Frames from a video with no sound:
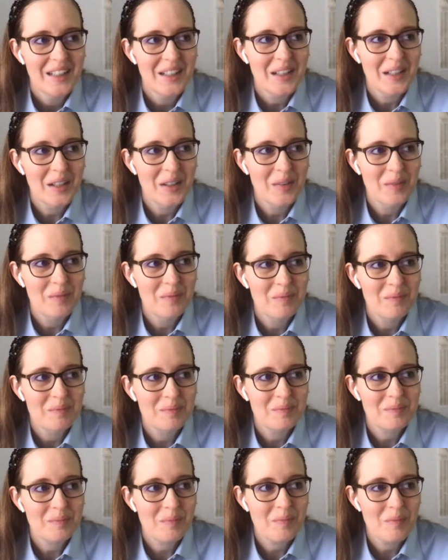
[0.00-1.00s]

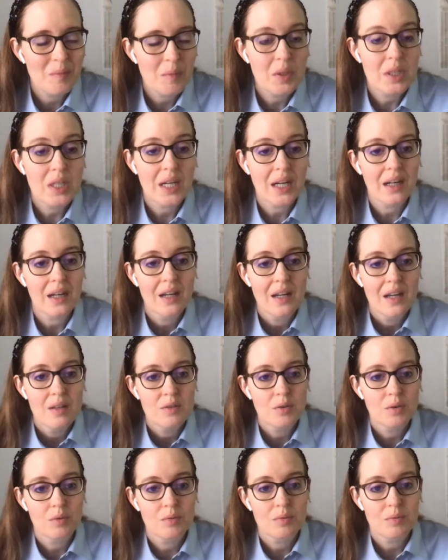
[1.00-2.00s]
but yeah.
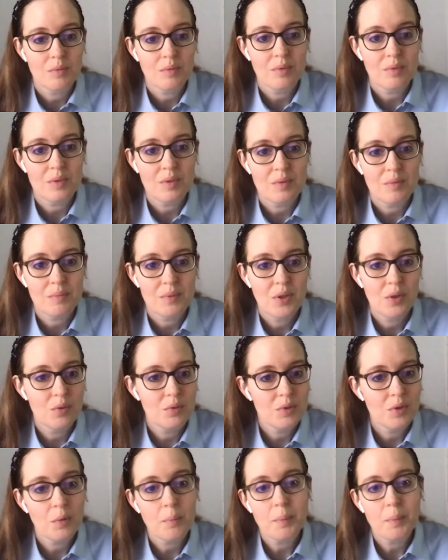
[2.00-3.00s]
So
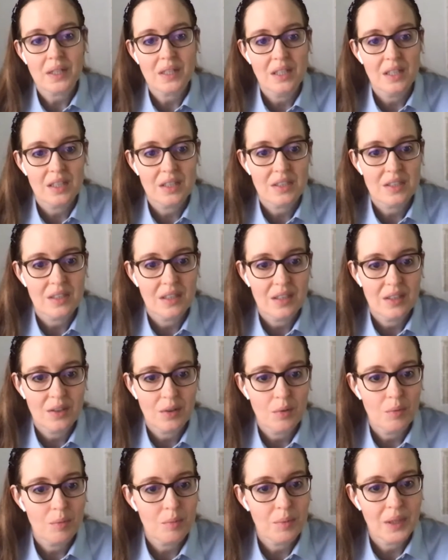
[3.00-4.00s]
no picnics.
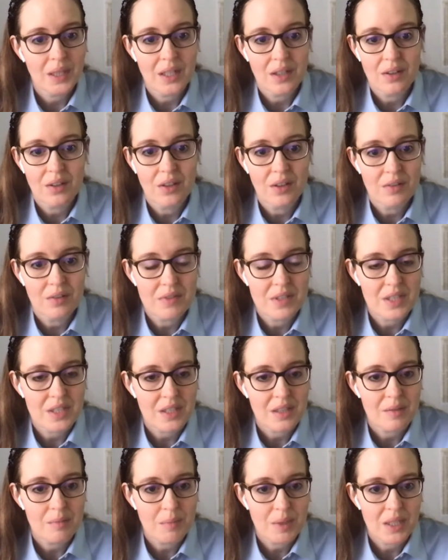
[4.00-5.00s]
Don't plan a long
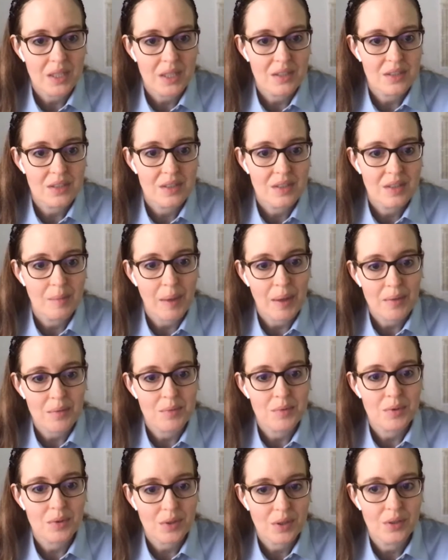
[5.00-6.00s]
visit because the
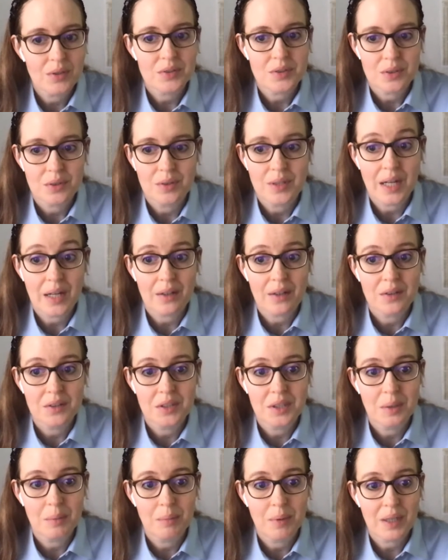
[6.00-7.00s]
bathrooms are closed. So yeah,
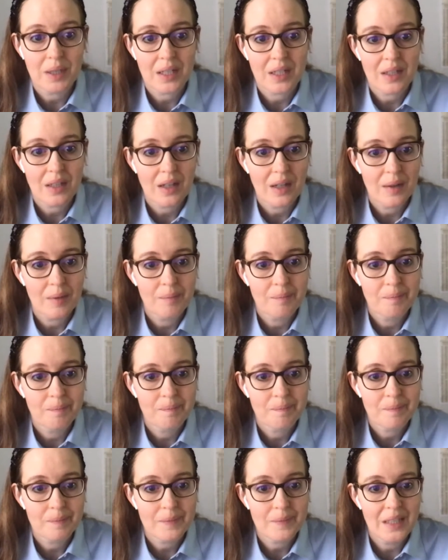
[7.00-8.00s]
good tip, Becca.
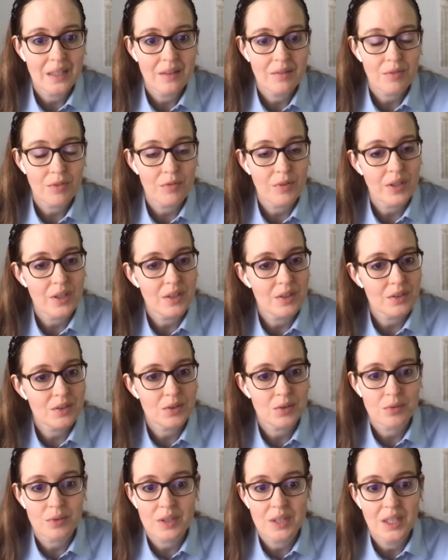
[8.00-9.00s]
And for very young
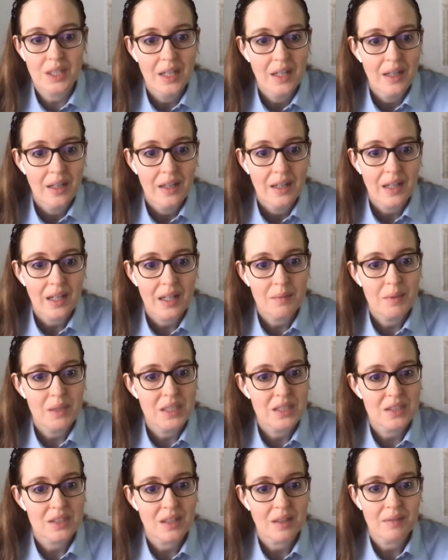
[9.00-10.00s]
children, it
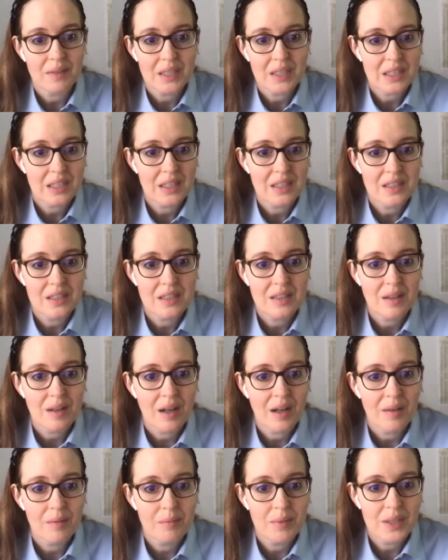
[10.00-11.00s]
may just not make sense
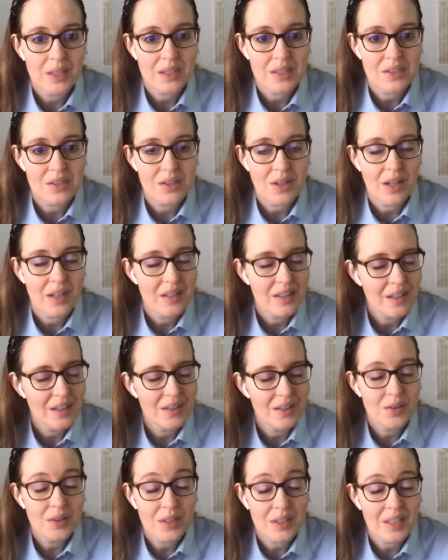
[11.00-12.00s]
because
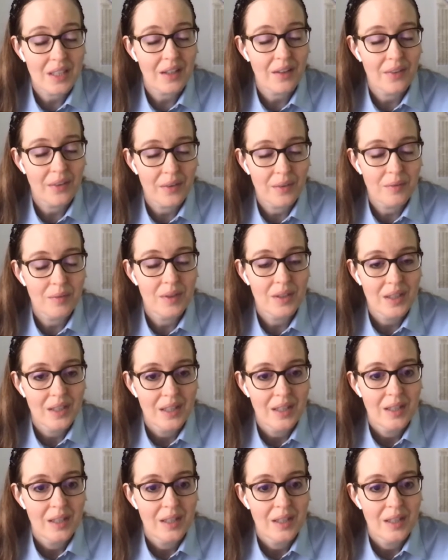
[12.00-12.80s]
you can tell them,